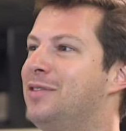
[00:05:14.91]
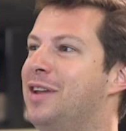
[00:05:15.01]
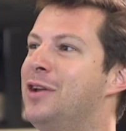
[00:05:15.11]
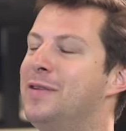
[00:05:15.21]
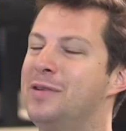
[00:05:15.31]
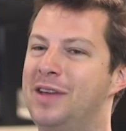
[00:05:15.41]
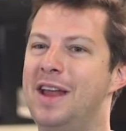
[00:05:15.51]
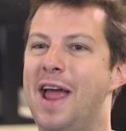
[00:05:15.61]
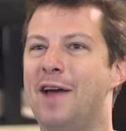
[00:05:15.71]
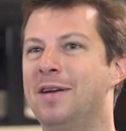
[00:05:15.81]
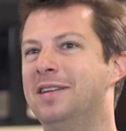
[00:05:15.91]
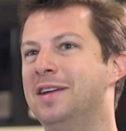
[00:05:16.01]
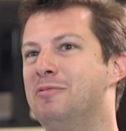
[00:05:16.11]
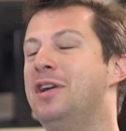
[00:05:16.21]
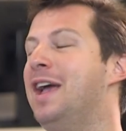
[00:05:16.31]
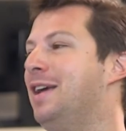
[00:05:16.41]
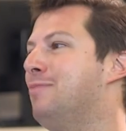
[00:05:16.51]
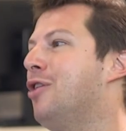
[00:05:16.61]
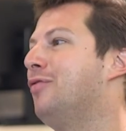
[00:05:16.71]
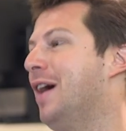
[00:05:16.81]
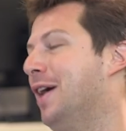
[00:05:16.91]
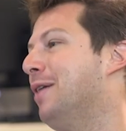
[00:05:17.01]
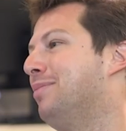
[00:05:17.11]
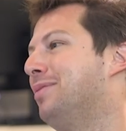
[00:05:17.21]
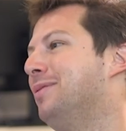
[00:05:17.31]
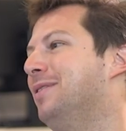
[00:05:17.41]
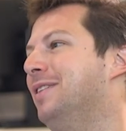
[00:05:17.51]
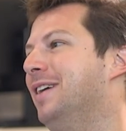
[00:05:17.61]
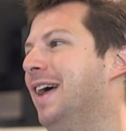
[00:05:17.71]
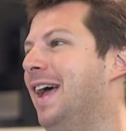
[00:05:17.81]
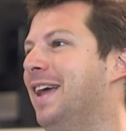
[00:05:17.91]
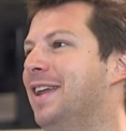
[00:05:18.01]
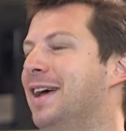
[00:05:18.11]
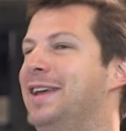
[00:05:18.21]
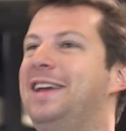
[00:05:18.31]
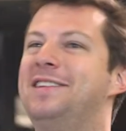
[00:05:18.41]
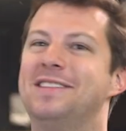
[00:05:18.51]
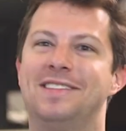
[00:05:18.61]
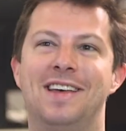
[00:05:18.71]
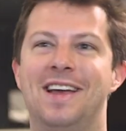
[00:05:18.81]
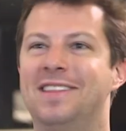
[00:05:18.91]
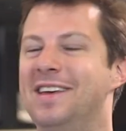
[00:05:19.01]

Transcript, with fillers: was an interview with Kit Harington where he, he brought that up. And he just said